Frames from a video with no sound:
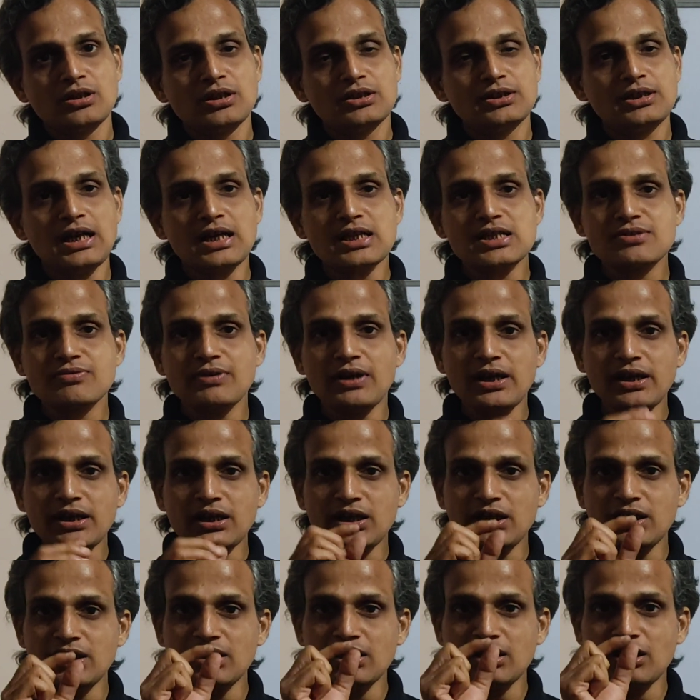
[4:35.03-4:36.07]
That's why
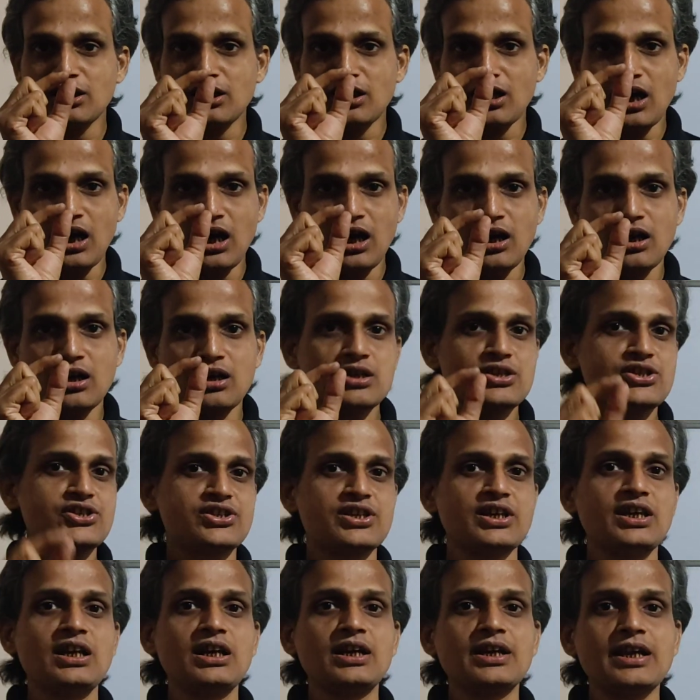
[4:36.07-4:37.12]
in
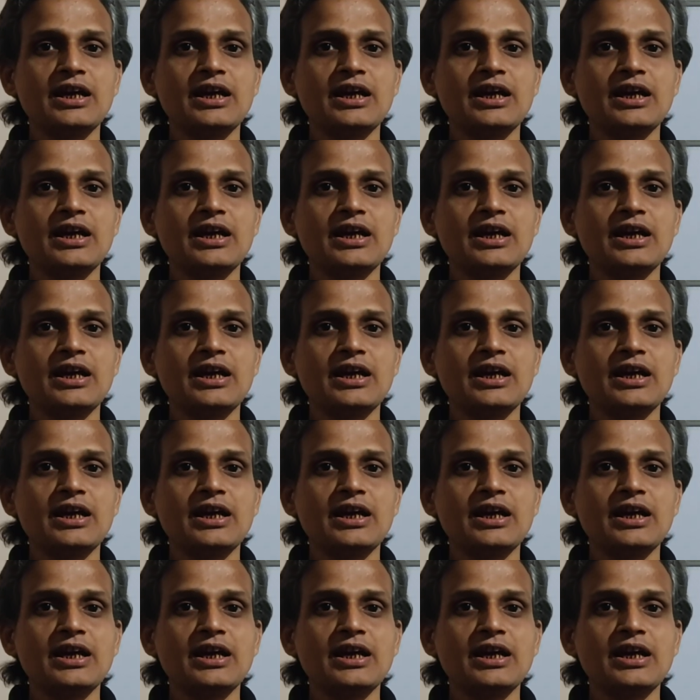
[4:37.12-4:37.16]
steel